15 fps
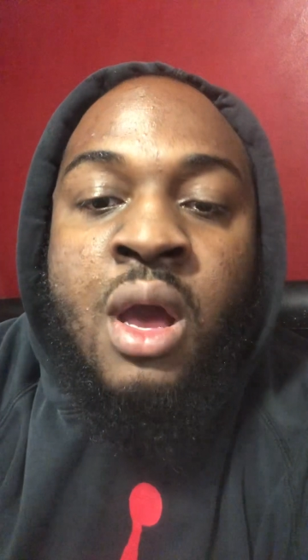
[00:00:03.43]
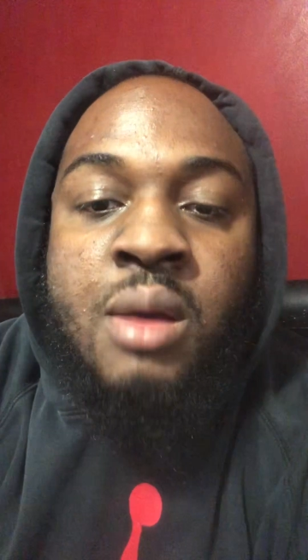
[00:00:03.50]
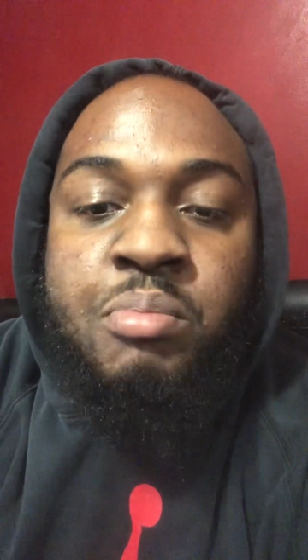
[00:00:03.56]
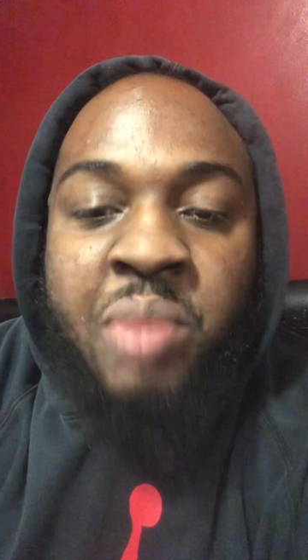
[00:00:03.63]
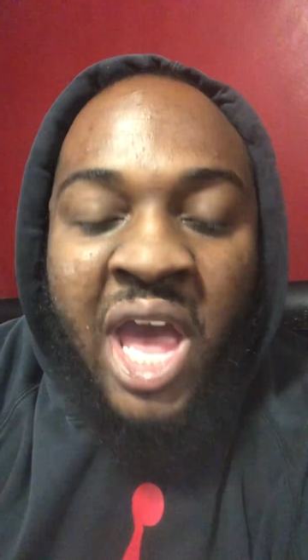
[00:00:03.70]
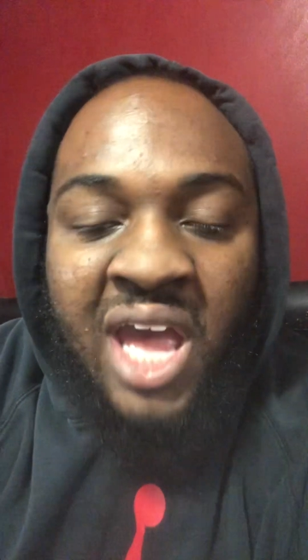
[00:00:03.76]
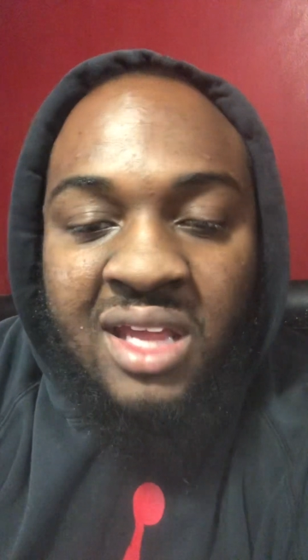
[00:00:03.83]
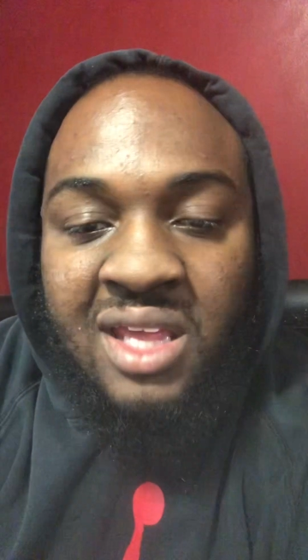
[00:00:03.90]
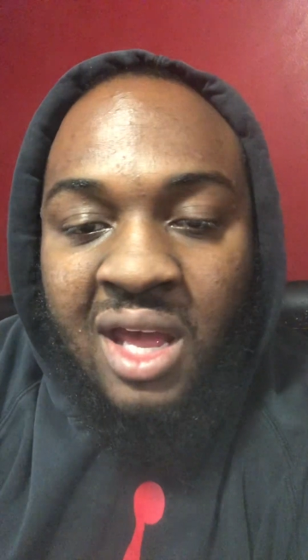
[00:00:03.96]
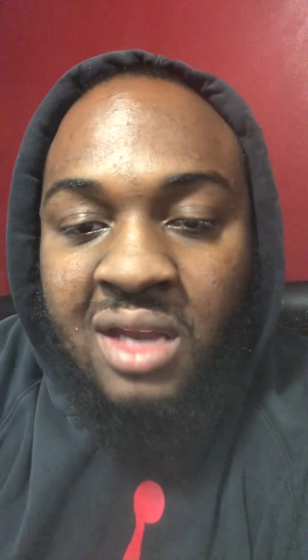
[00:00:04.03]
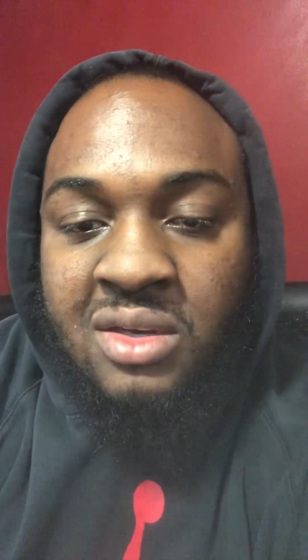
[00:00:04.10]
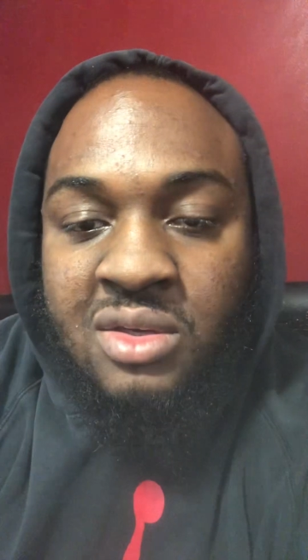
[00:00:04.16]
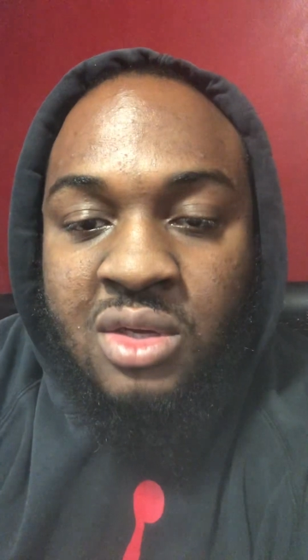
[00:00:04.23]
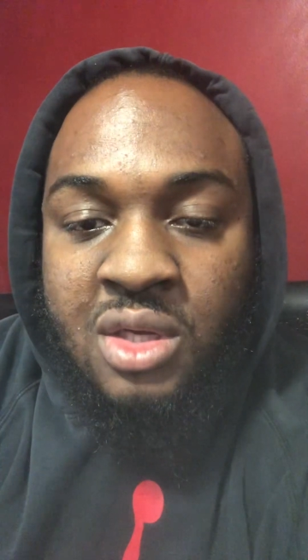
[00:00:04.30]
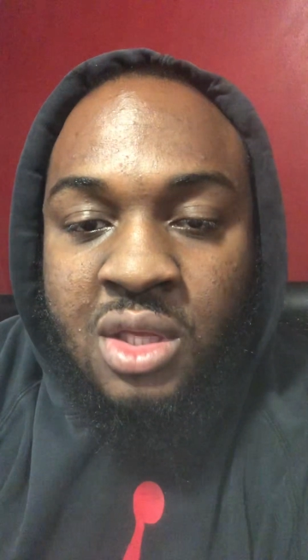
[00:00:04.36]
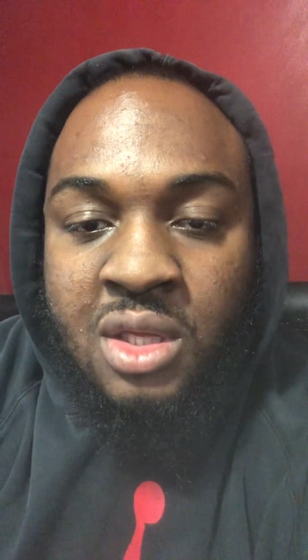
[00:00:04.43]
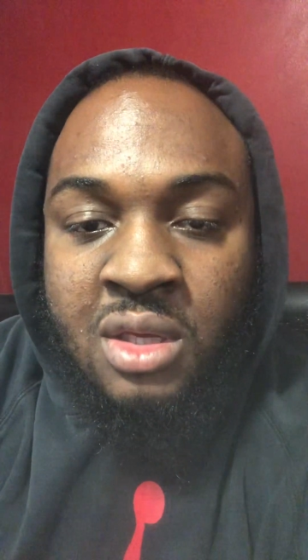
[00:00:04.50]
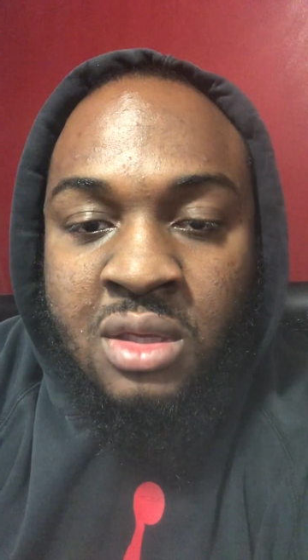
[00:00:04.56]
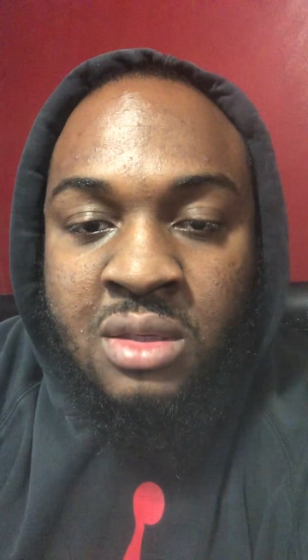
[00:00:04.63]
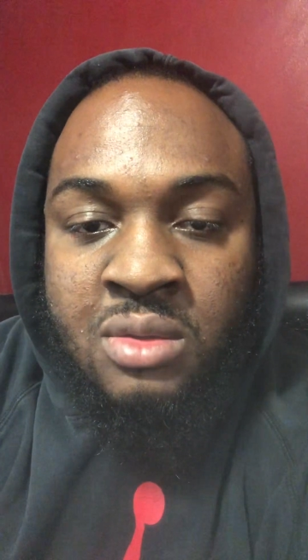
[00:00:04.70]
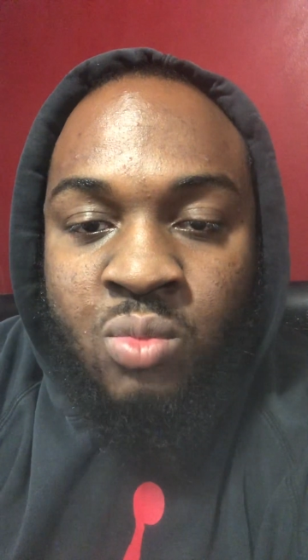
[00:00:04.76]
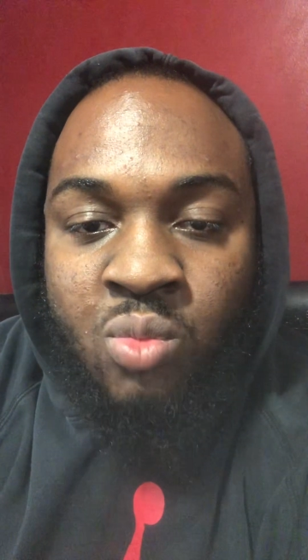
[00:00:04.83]
Back at it
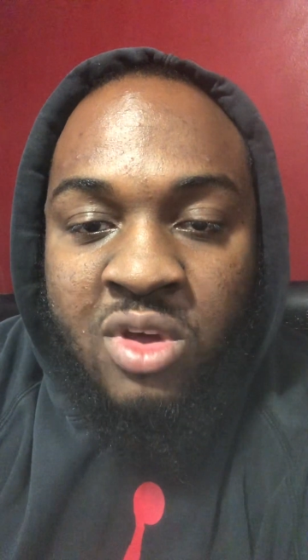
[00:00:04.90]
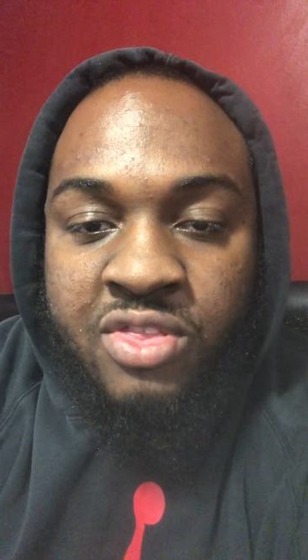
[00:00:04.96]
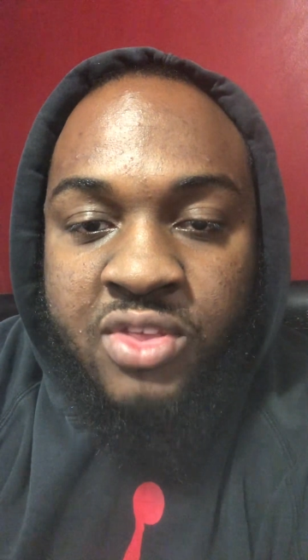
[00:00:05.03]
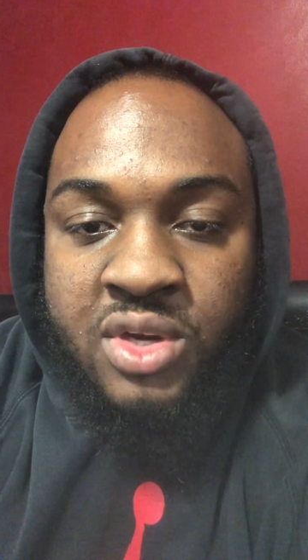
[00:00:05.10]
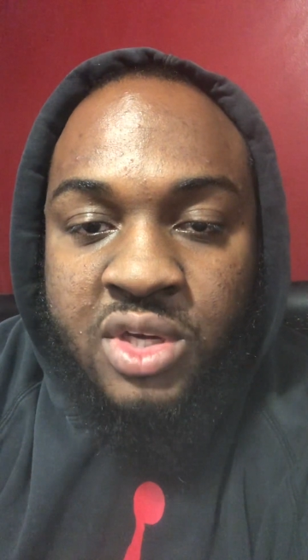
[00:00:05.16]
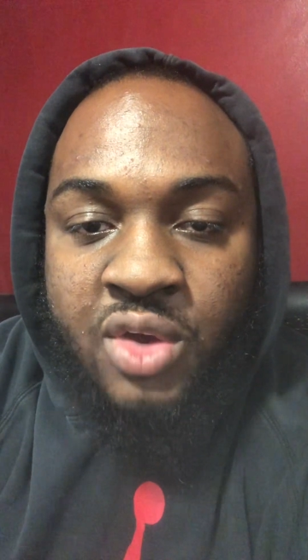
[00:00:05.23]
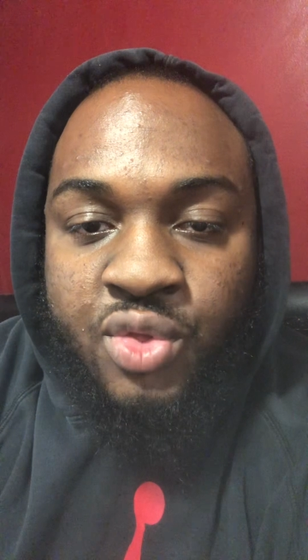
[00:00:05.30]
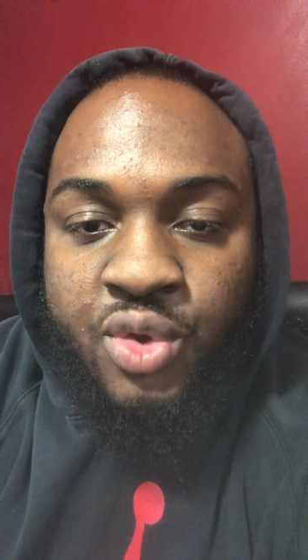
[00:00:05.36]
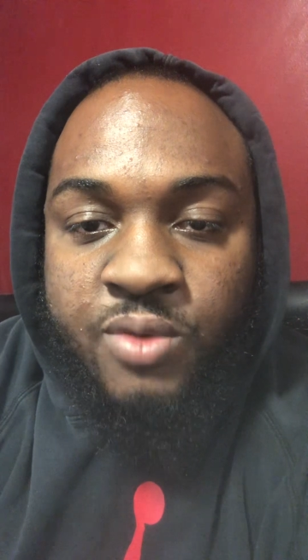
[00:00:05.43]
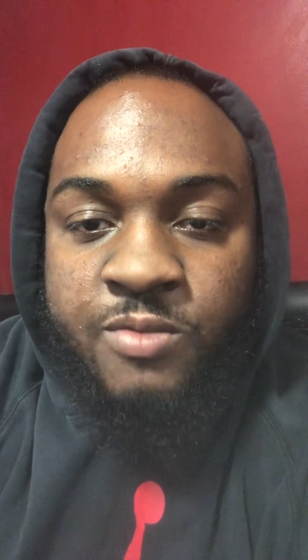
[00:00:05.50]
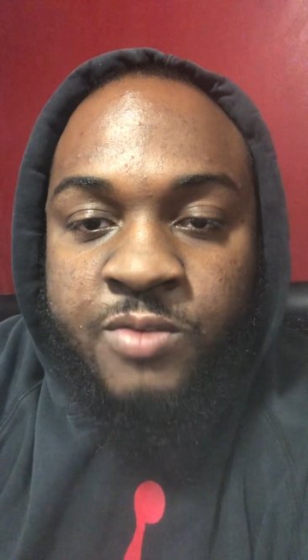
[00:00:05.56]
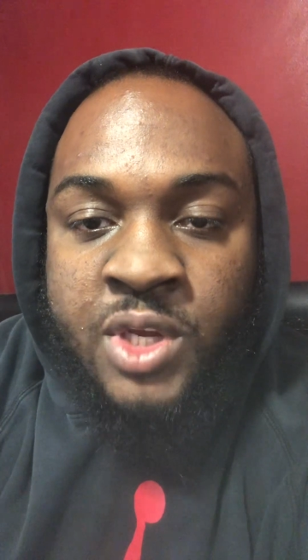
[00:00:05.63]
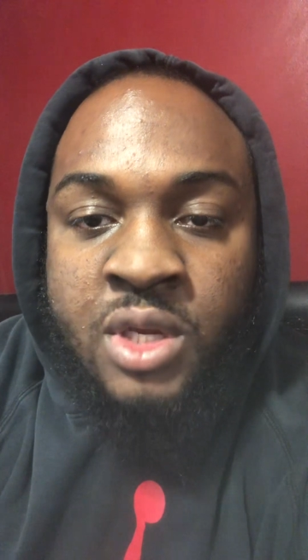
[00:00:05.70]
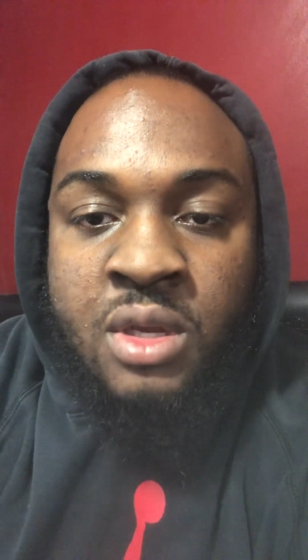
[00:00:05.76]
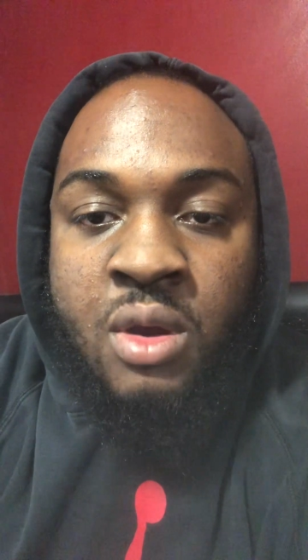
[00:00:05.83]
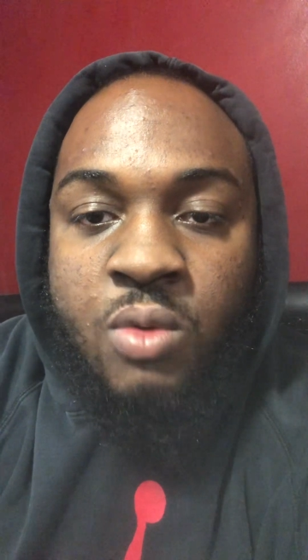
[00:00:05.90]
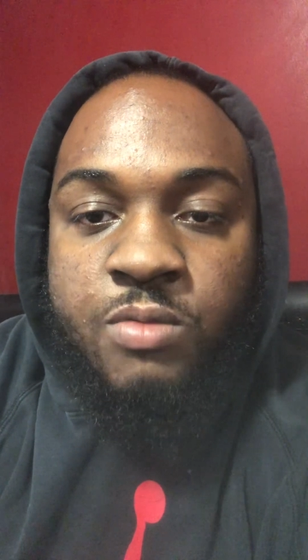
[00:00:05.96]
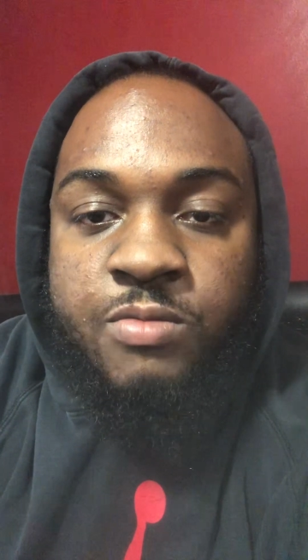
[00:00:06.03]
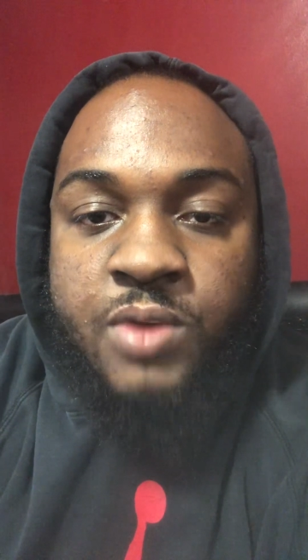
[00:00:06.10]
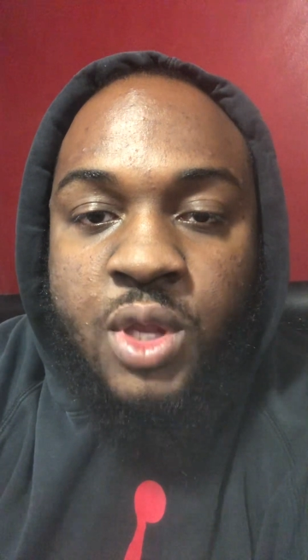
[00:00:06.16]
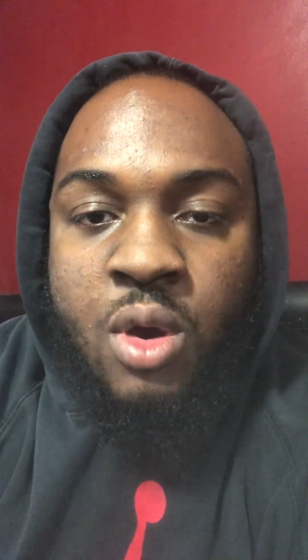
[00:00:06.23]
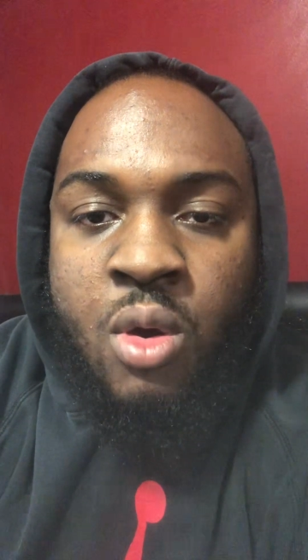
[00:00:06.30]
again with another video
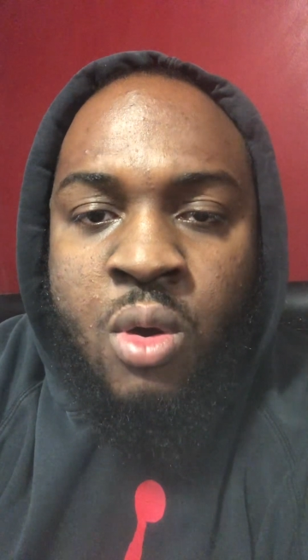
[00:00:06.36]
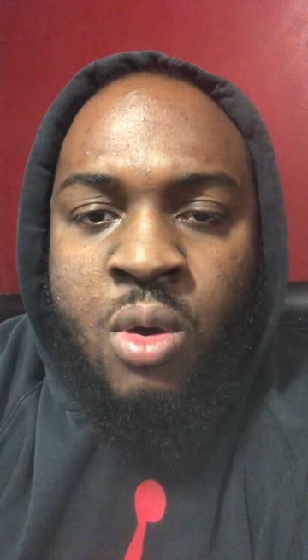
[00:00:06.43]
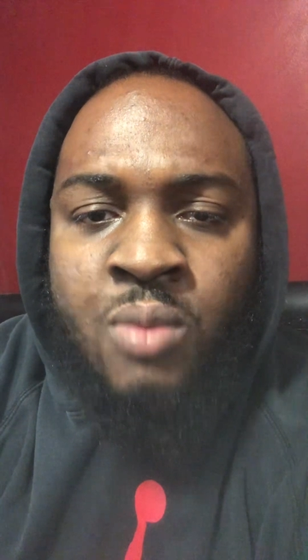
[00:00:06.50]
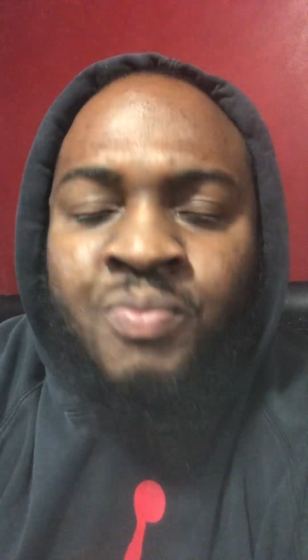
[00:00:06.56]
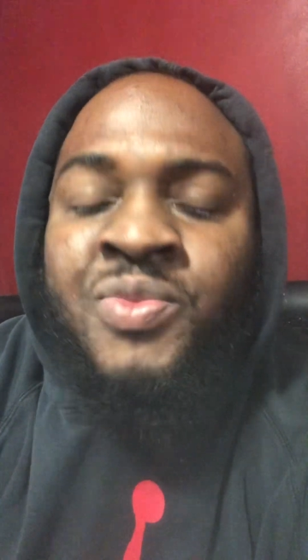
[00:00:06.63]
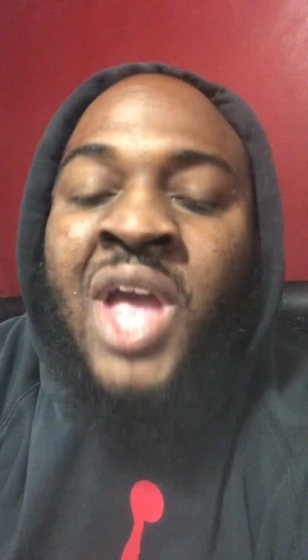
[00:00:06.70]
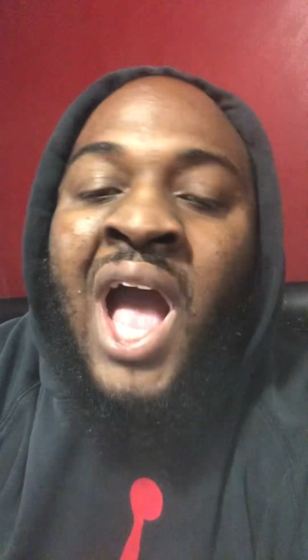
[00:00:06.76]
for y'all.